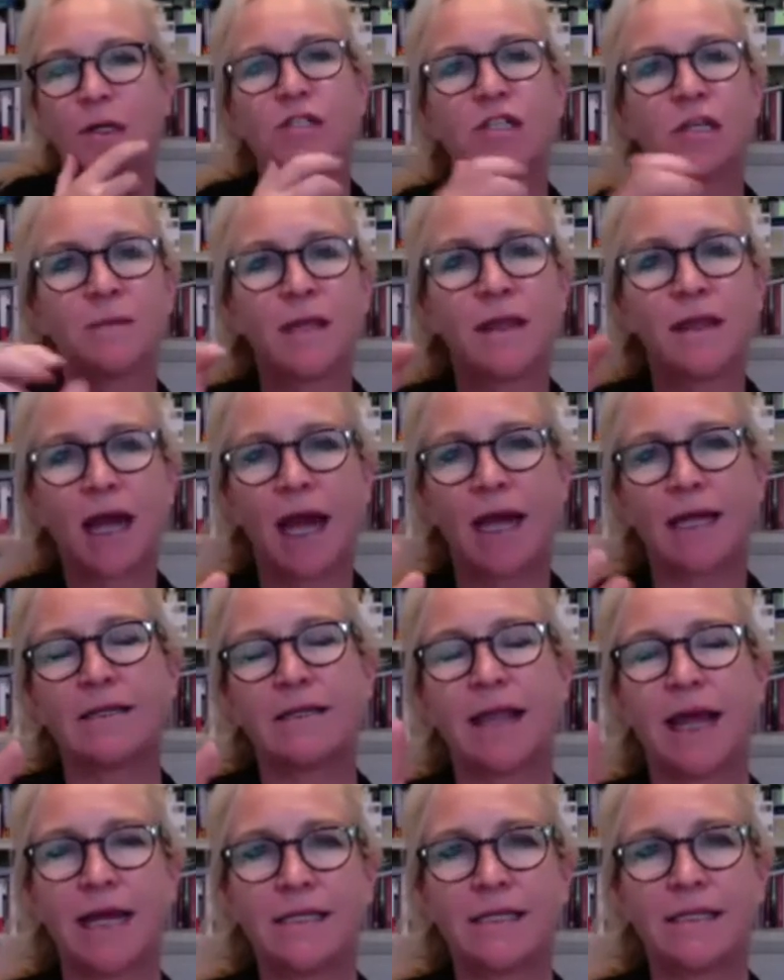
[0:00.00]
I mean, that
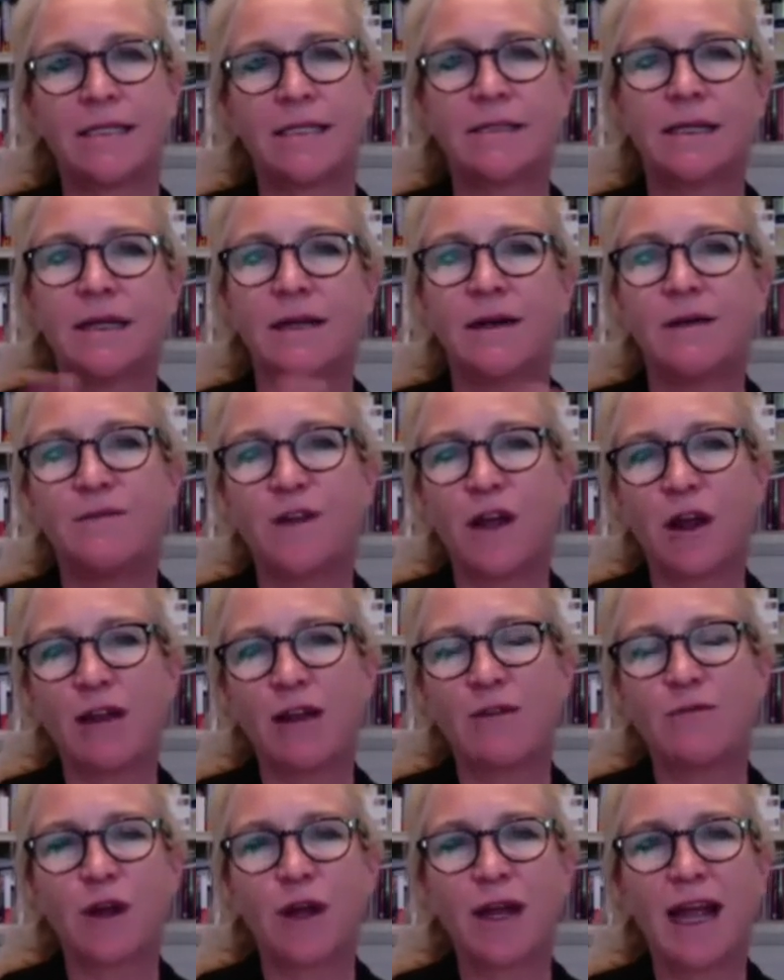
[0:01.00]
that is very
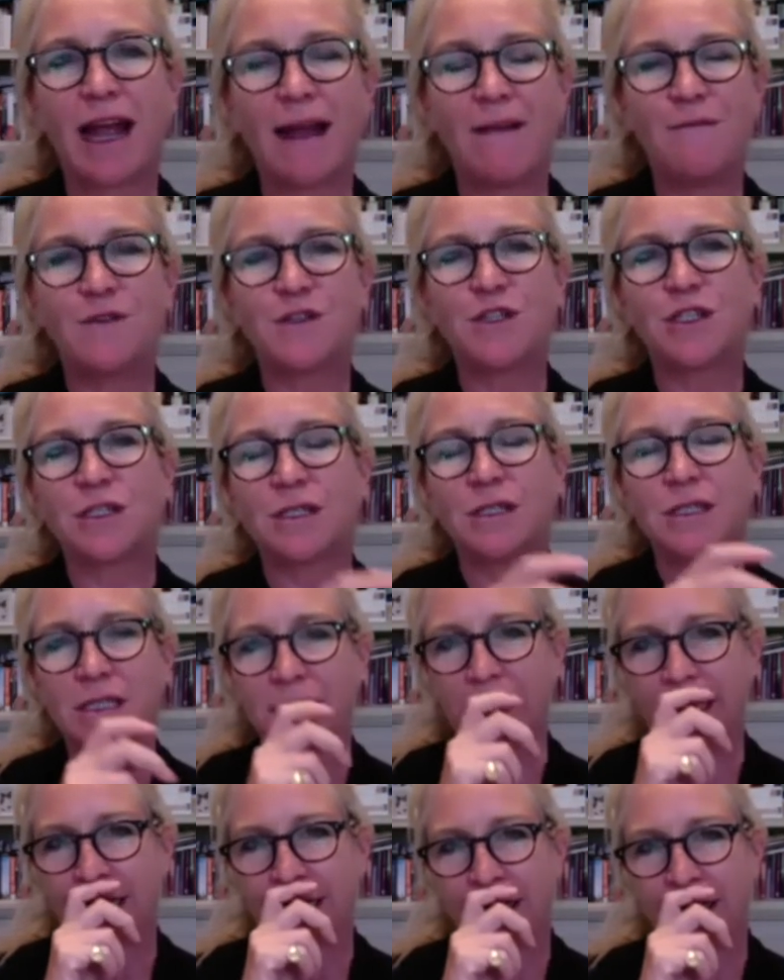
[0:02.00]
very evident
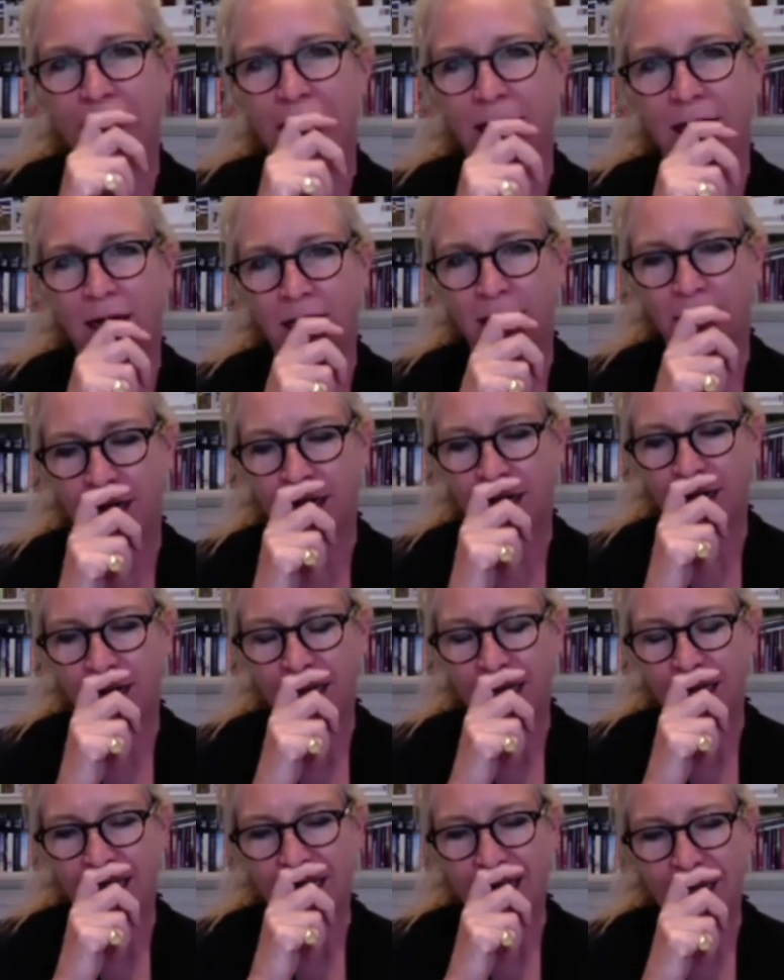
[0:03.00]
in. Uh,
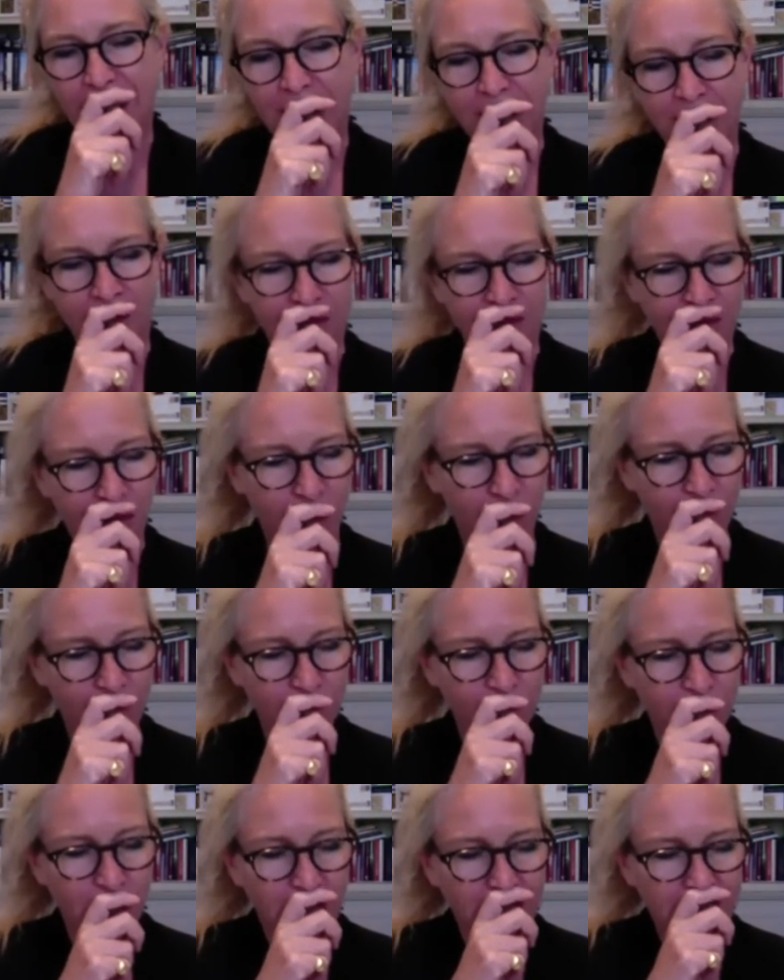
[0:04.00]
in the novel,
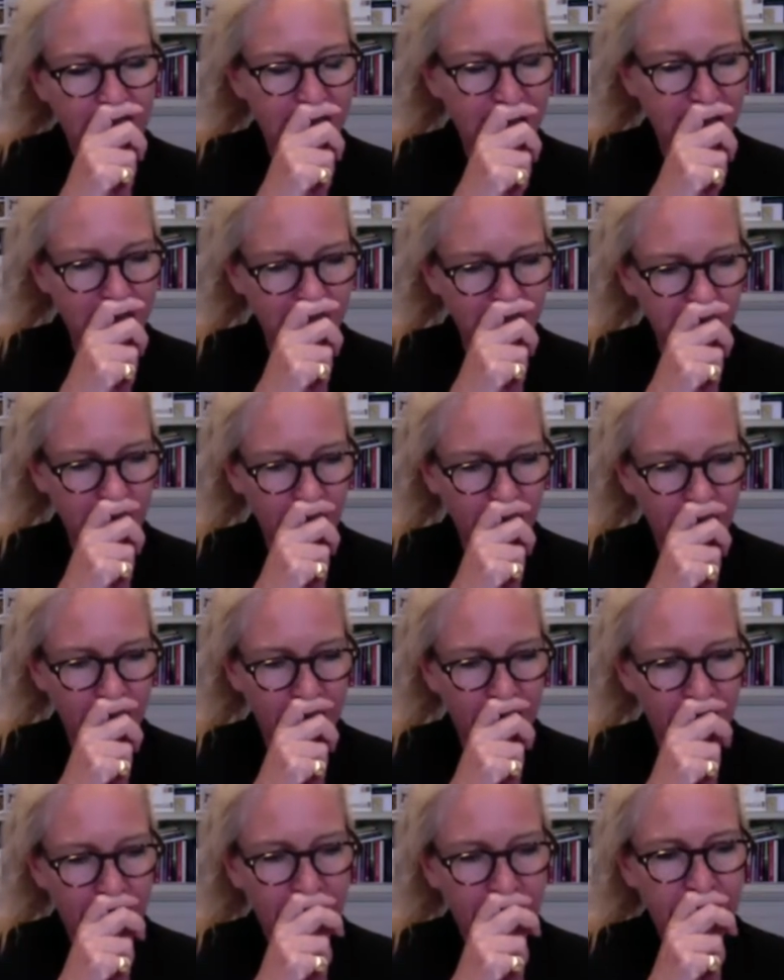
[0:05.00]
did you
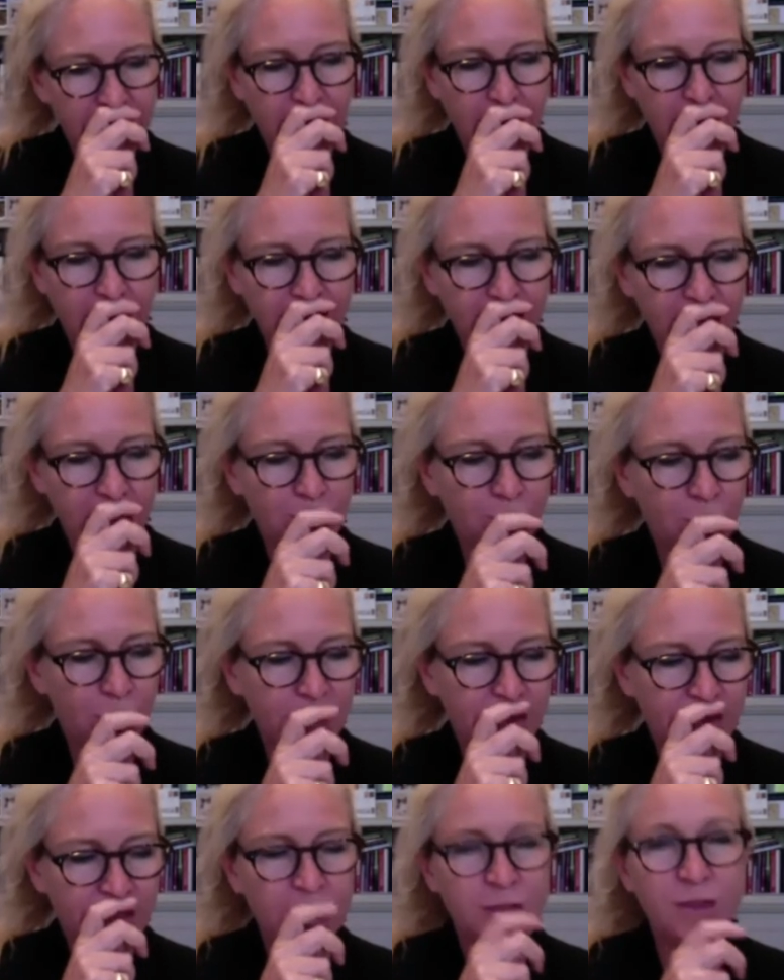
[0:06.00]
uh, did, uh, so you,
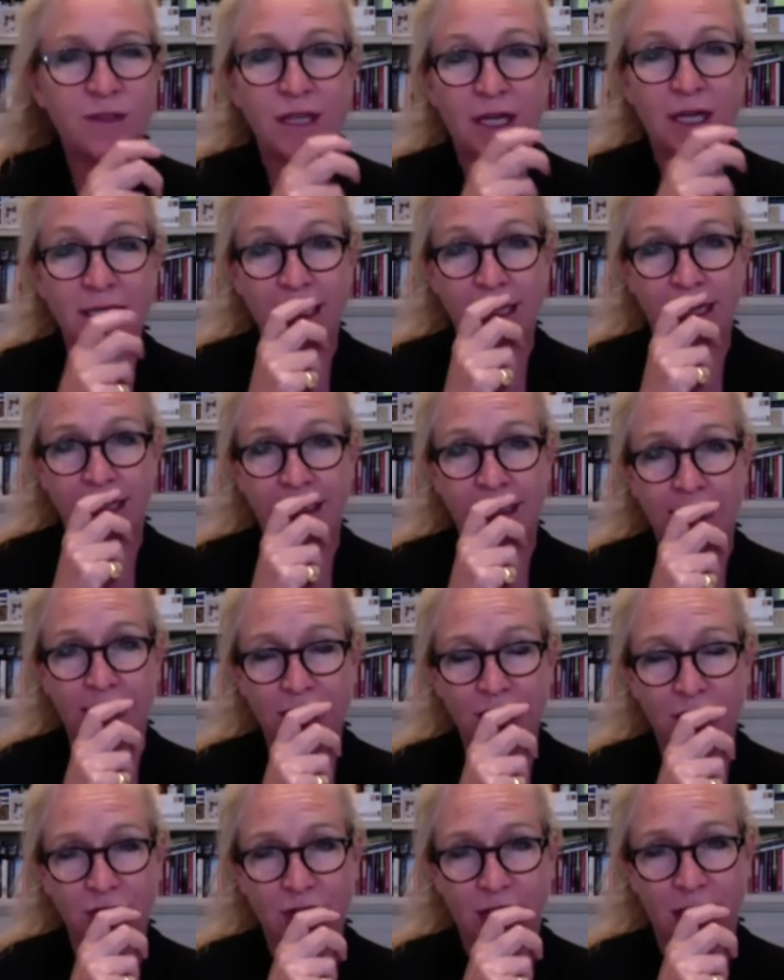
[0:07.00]
did you study English
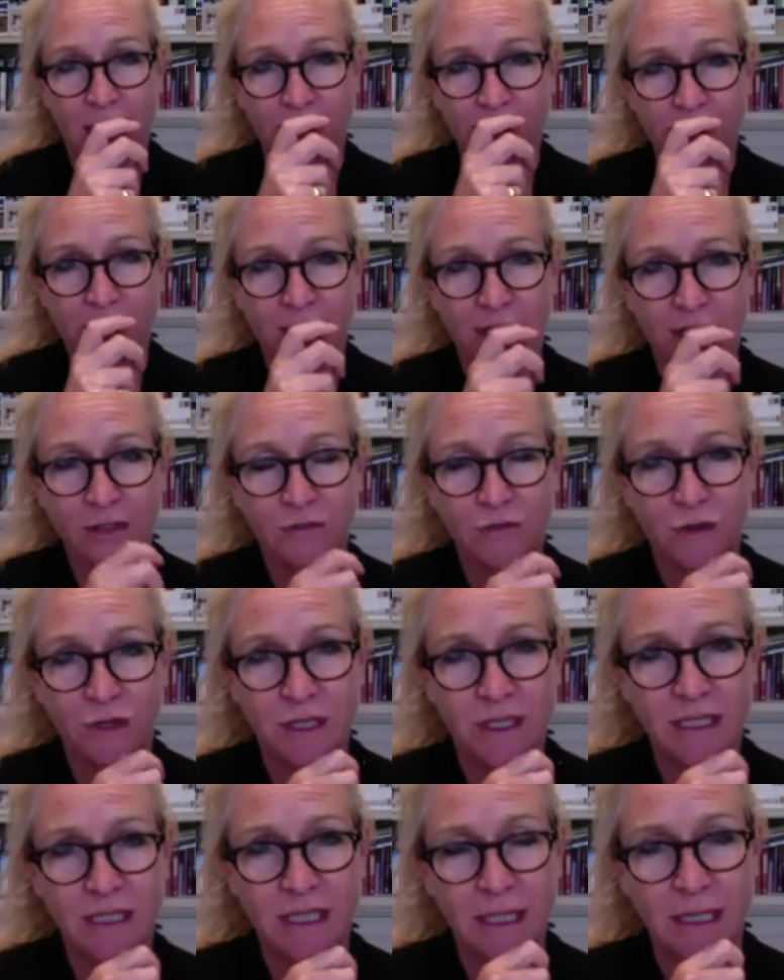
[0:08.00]
at, at
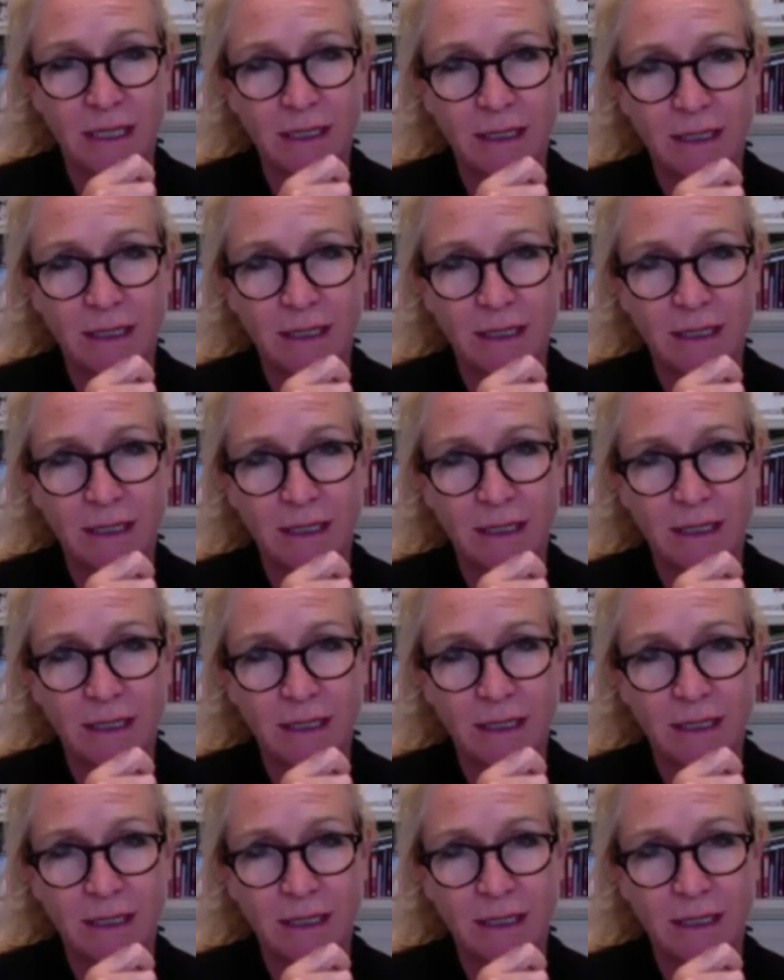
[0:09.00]
Trinity?